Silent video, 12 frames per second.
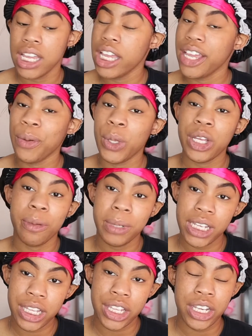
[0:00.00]
and we come
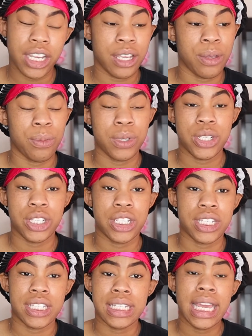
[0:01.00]
together and we
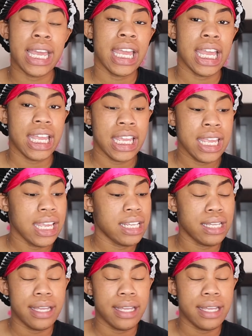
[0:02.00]
just eat,